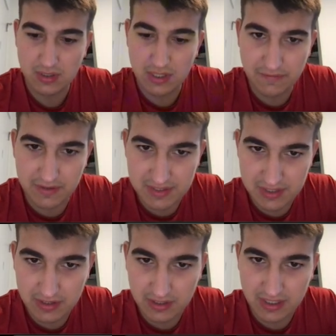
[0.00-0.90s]
If it is
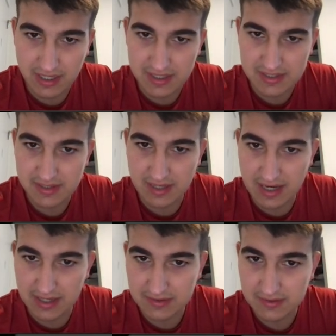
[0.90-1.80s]
not the case
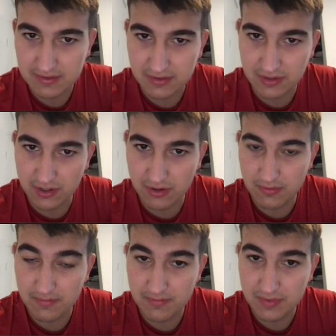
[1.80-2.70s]
that, you know,
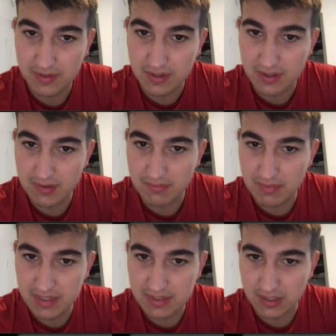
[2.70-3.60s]

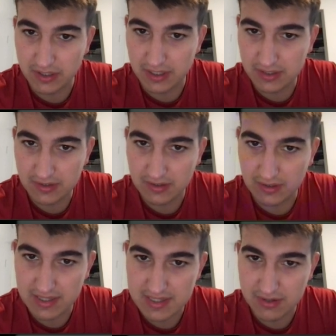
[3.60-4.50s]
min target
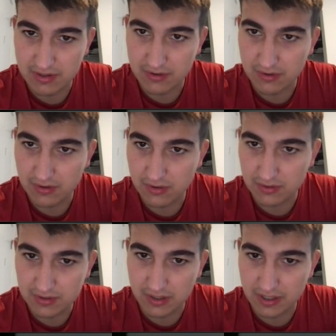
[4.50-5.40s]
less or equal
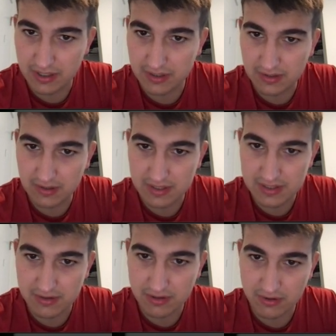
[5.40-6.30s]
target less
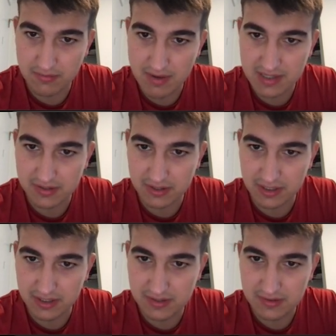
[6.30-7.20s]
or equal to max
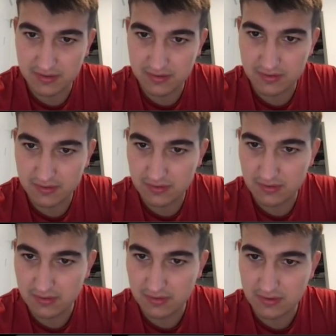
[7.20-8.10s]
target,
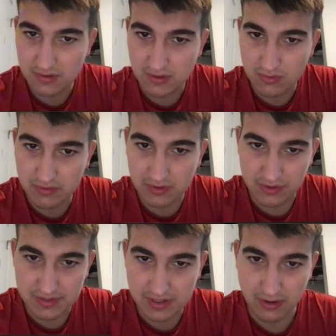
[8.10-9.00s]

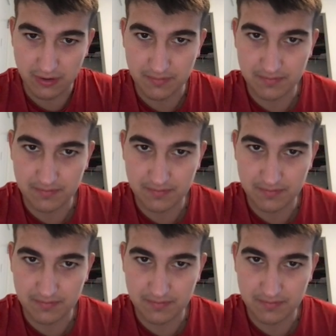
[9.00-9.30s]
return 0.